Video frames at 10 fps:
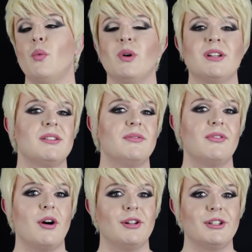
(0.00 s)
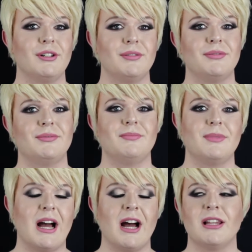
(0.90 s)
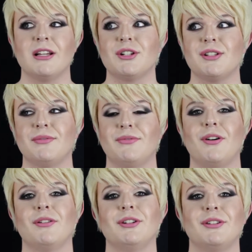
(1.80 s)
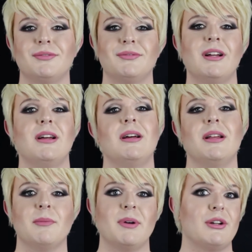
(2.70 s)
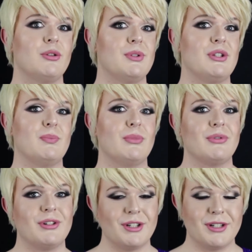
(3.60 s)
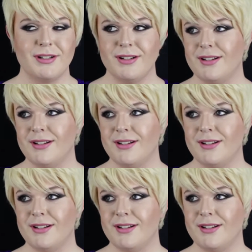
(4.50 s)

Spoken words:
Wigs have fallen off, eyelashes have fallen off, the makeup's smudged,